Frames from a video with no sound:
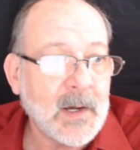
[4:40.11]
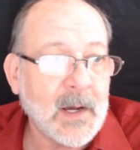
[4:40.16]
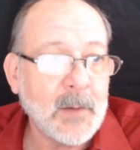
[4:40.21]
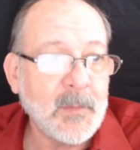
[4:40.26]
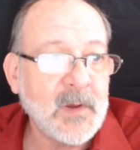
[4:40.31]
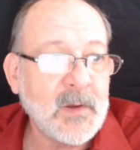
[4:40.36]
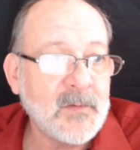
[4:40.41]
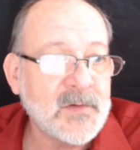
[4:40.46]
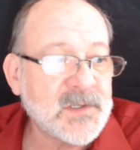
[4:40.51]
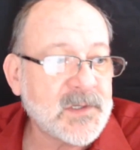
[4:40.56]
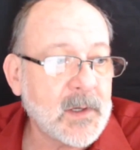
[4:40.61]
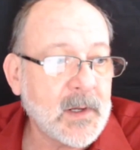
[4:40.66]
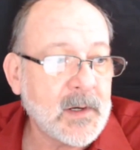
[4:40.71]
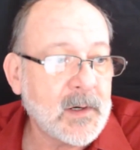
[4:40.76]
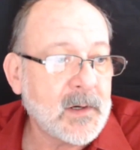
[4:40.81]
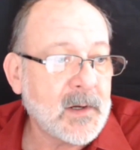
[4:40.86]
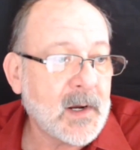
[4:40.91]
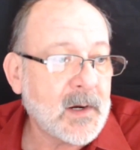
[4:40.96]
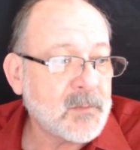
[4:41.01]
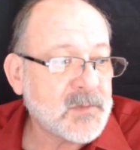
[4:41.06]
I mean,
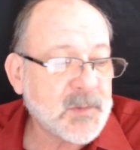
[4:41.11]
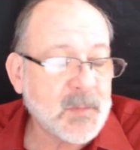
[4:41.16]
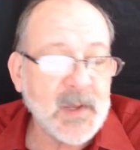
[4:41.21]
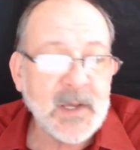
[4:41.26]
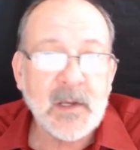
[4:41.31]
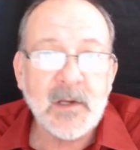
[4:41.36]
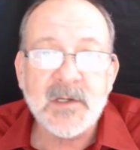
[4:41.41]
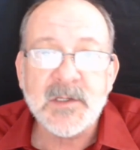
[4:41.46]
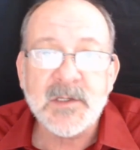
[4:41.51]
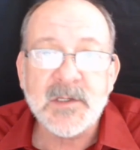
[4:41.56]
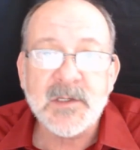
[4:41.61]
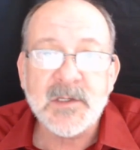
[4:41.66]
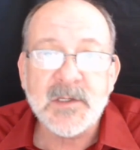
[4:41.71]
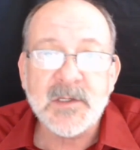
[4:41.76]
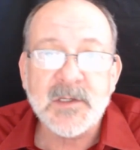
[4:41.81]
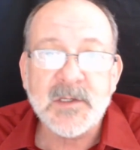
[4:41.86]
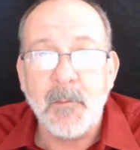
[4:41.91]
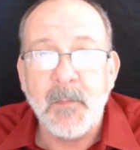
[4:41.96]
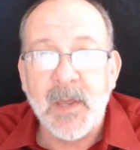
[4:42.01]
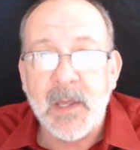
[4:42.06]
and I'm speaking
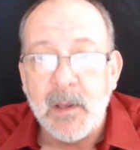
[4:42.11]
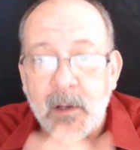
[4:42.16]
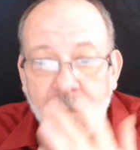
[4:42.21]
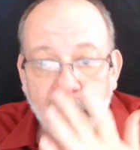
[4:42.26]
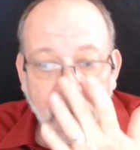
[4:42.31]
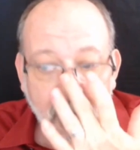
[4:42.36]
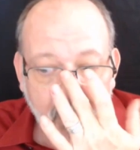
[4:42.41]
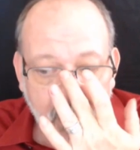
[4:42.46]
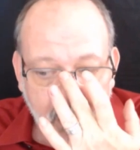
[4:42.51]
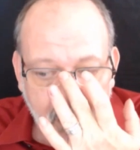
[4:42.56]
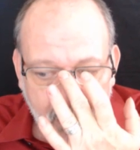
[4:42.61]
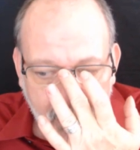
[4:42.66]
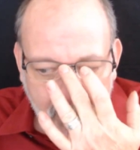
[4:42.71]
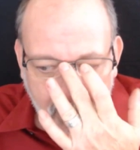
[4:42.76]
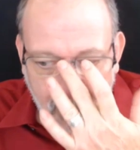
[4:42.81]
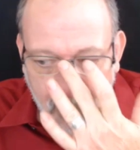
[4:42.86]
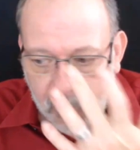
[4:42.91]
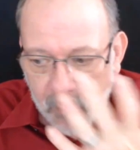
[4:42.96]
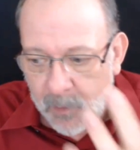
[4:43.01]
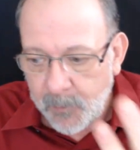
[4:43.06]
especially to men.
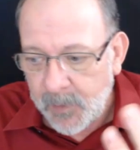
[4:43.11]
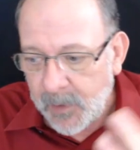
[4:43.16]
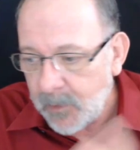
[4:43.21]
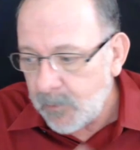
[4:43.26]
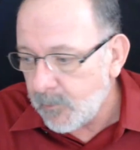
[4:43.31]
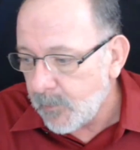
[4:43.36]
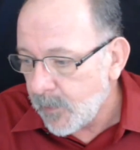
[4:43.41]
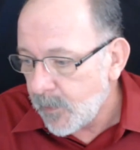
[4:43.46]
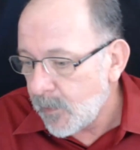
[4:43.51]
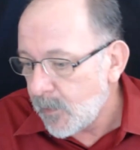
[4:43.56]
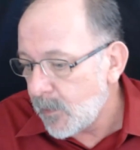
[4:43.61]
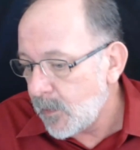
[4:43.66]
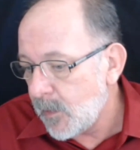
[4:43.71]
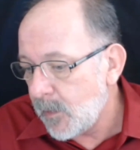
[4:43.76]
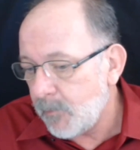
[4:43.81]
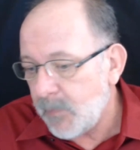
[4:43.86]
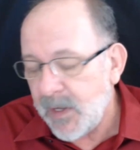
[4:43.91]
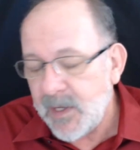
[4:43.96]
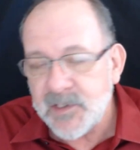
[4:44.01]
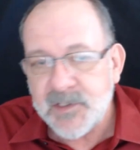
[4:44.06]
Men. I mean,
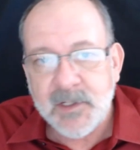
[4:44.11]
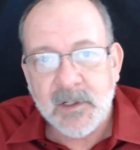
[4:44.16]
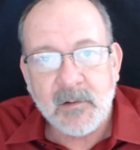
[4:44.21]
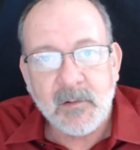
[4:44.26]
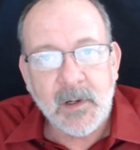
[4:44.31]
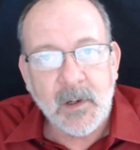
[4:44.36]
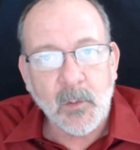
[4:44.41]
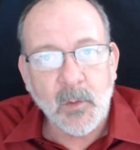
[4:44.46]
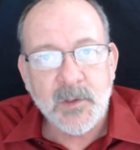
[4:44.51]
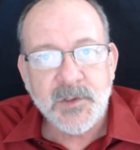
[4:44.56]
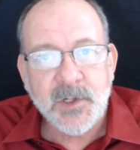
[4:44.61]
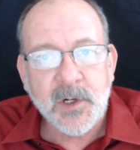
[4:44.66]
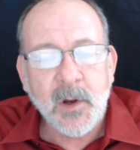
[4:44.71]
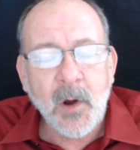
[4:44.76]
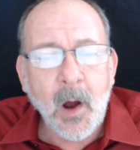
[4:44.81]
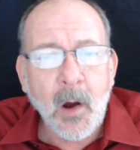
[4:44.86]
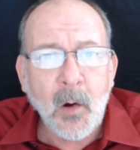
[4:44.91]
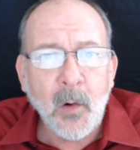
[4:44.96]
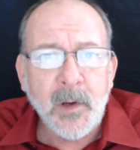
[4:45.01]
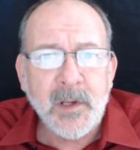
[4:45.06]
basically, where's your
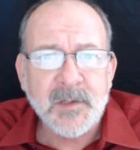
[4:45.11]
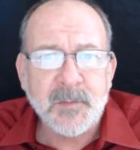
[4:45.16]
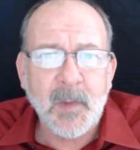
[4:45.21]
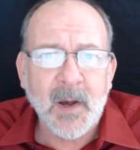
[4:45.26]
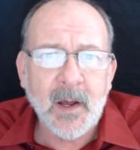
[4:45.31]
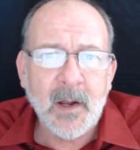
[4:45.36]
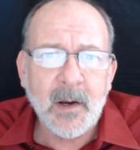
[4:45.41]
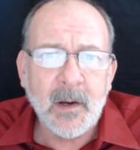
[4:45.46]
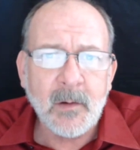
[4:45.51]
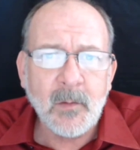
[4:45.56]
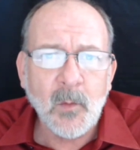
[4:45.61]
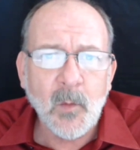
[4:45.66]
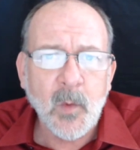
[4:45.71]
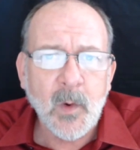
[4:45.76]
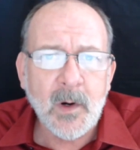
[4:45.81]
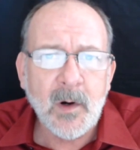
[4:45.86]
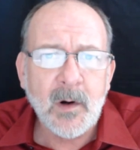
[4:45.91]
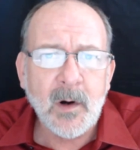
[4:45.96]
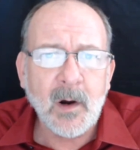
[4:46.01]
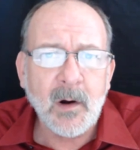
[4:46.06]
cojones, bud?
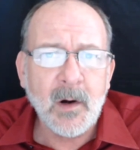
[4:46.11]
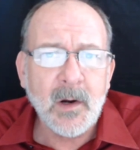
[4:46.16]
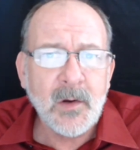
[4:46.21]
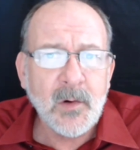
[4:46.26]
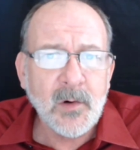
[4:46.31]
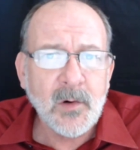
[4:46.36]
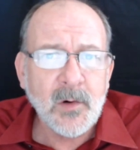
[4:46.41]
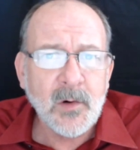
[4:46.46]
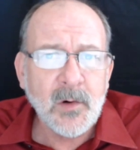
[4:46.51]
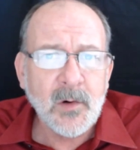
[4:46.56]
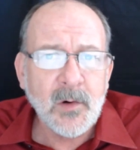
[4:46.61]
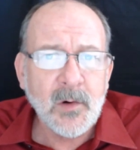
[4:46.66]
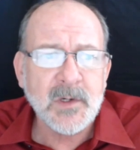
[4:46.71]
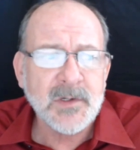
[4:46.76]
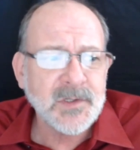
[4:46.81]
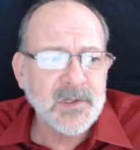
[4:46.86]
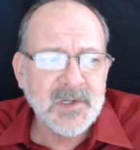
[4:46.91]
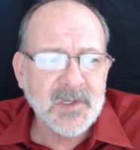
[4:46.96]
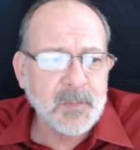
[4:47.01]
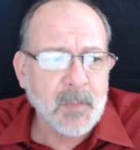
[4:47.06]
Where are your?
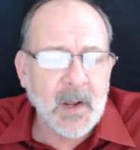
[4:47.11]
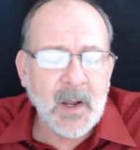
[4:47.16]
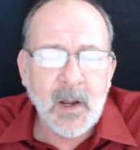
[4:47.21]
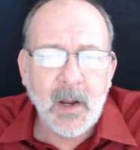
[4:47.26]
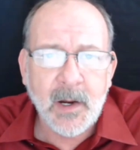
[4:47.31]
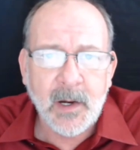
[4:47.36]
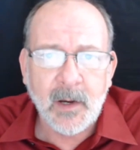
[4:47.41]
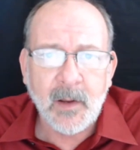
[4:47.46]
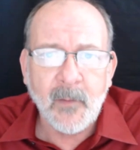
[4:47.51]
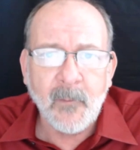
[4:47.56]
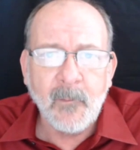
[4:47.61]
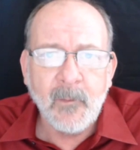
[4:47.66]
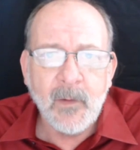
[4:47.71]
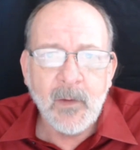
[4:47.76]
Where's your spine?